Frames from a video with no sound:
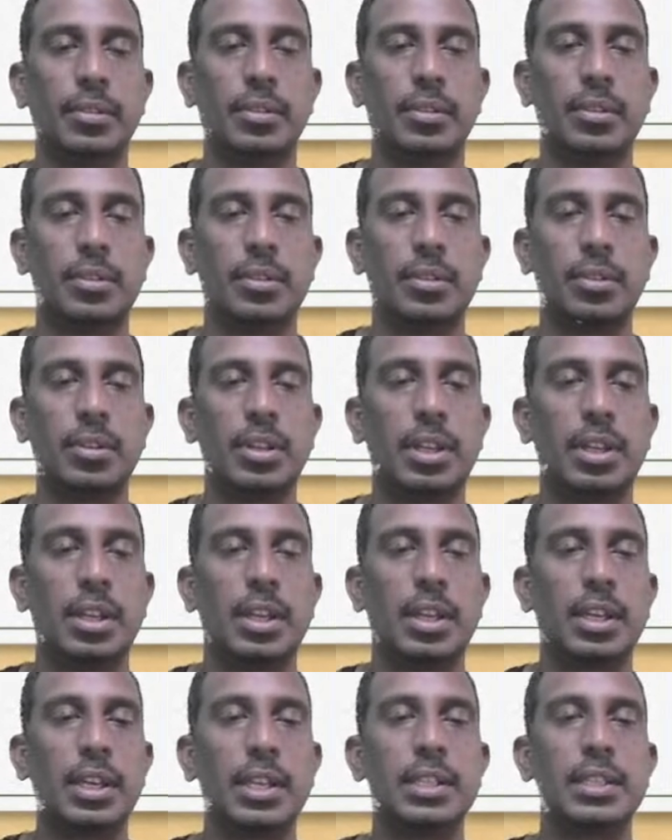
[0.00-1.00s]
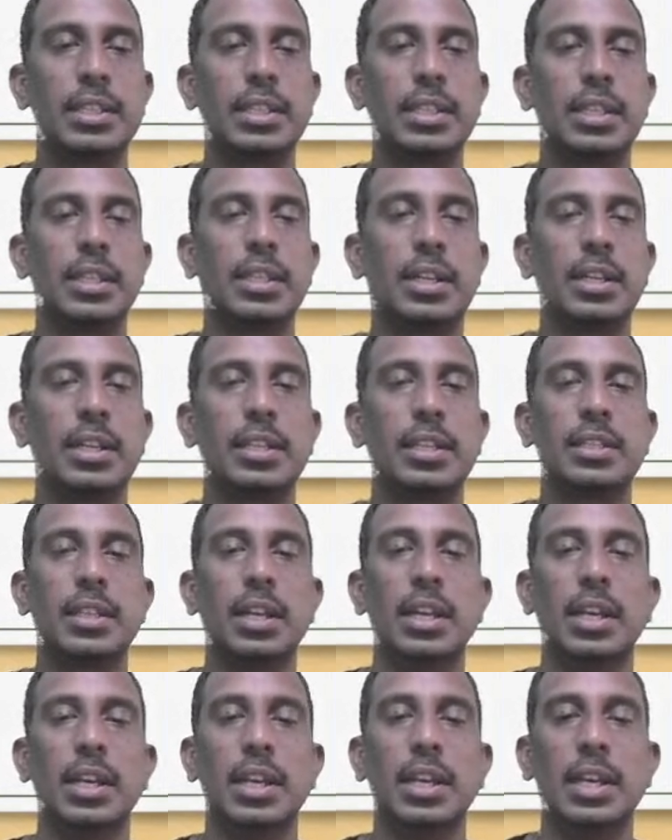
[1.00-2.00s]
So here you can see that is
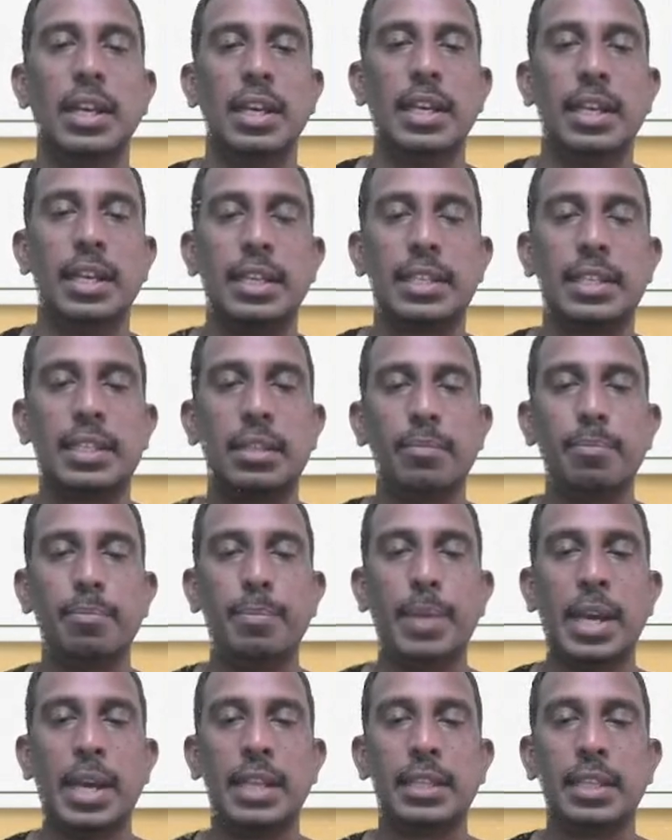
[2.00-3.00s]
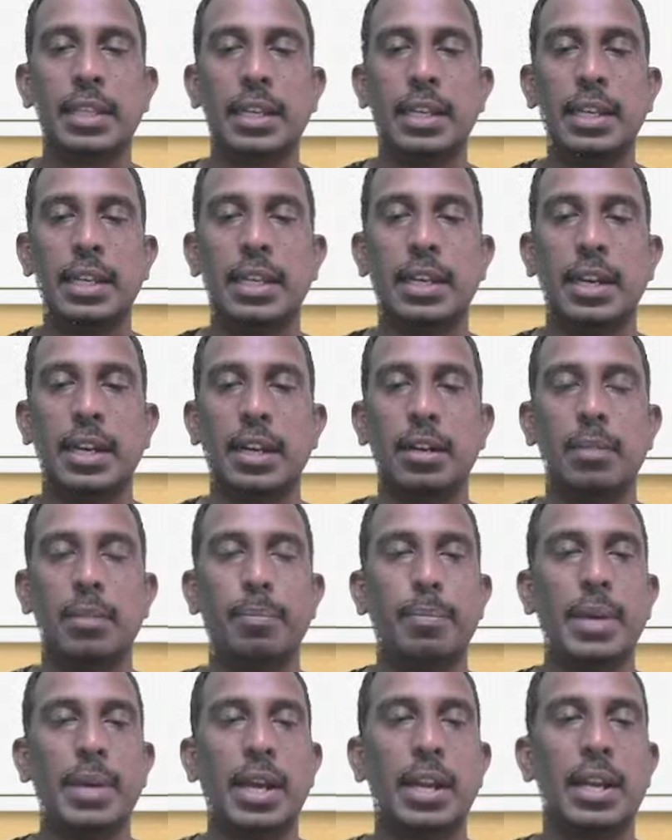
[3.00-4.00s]
sympathetic and
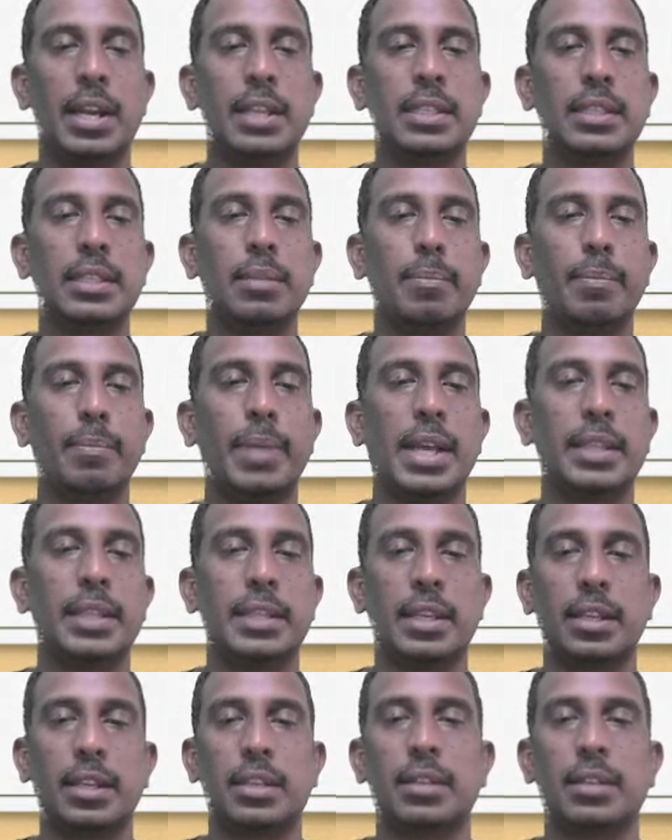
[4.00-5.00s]
parasympathetic.